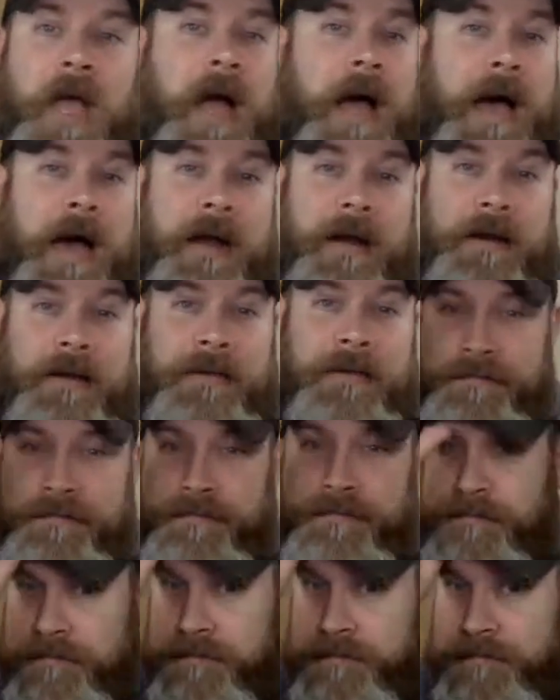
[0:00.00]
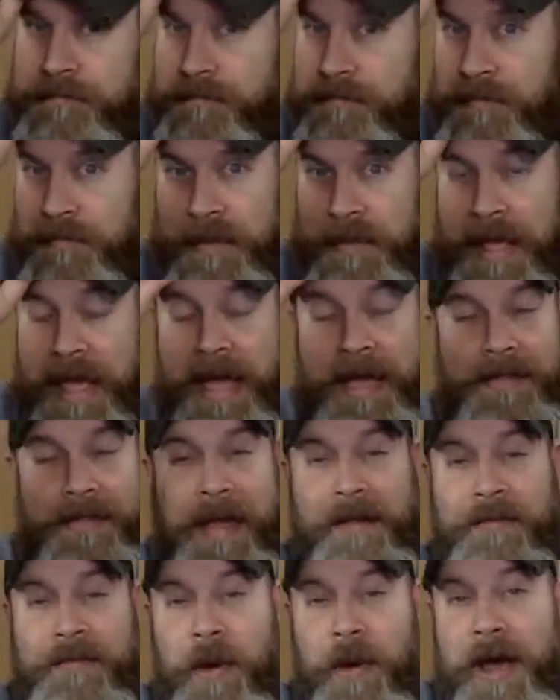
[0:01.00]
I don't know. And
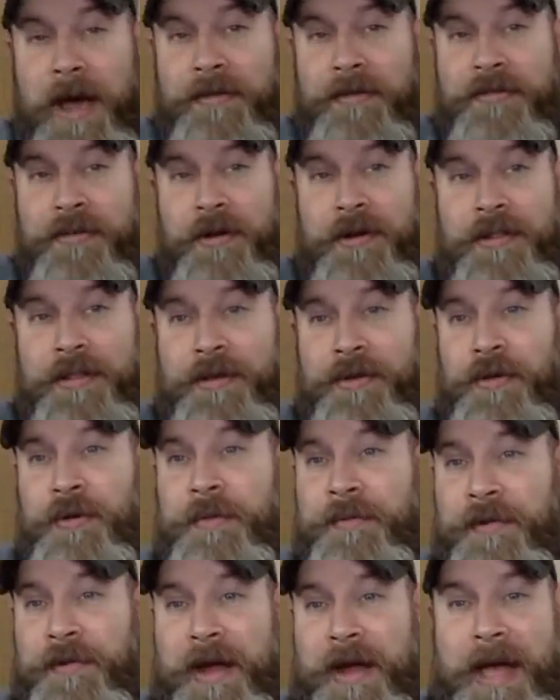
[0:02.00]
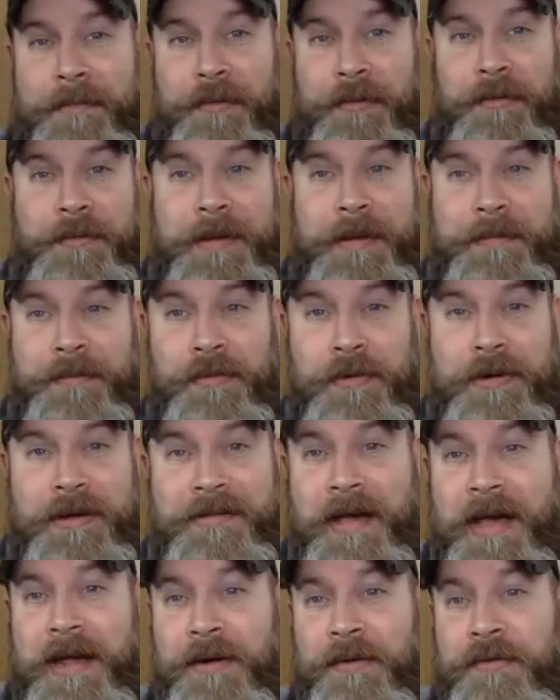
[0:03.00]
that's why I started the group for Apple people, because
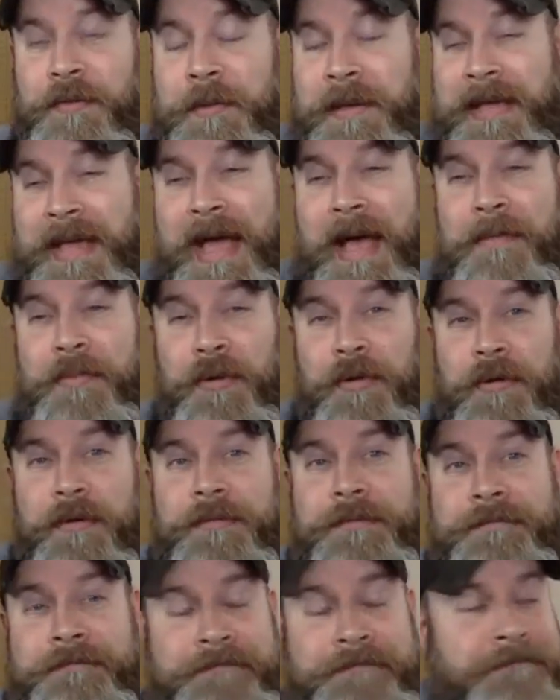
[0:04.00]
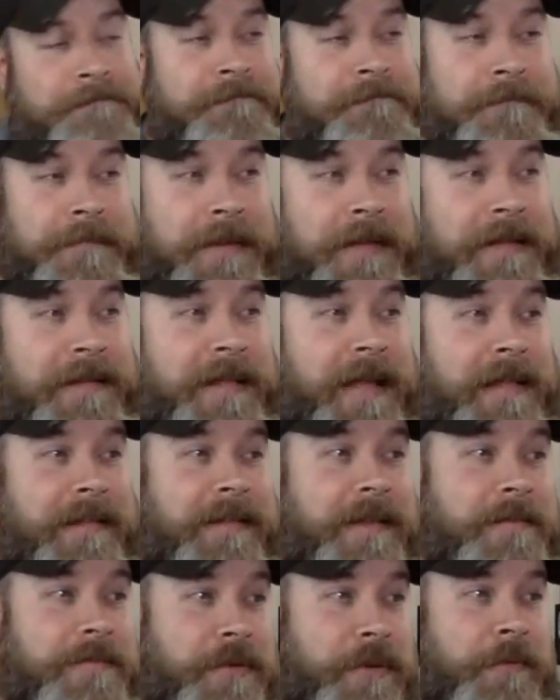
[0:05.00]
I don't speak Apple. It's that
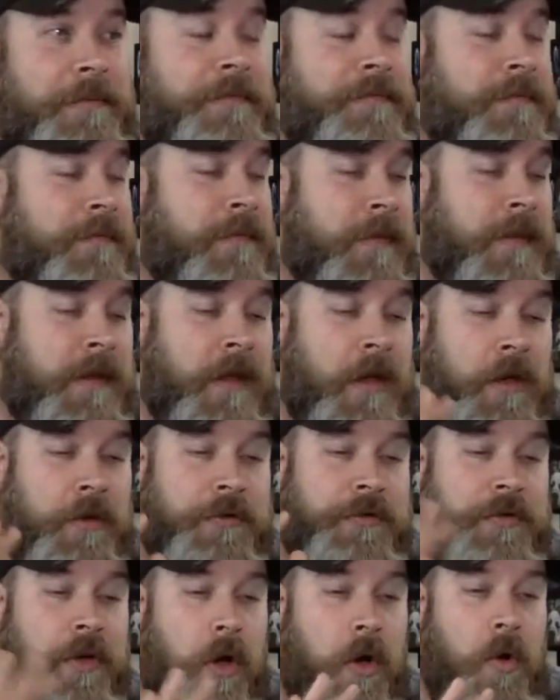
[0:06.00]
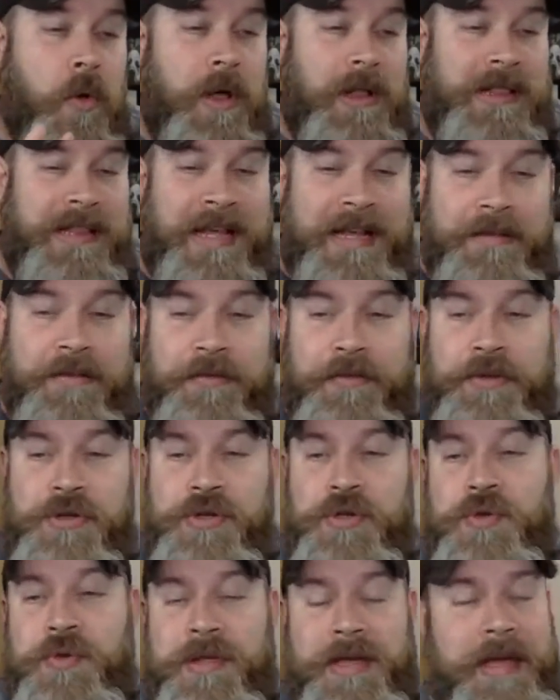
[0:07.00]
simple. So let's
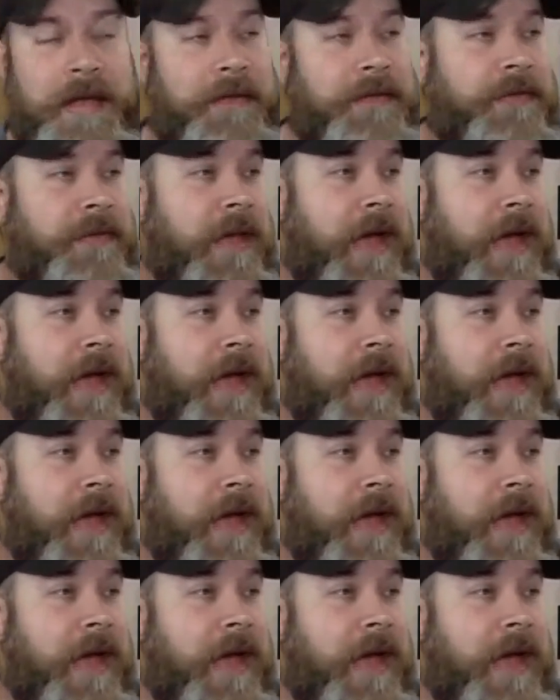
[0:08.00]
do this.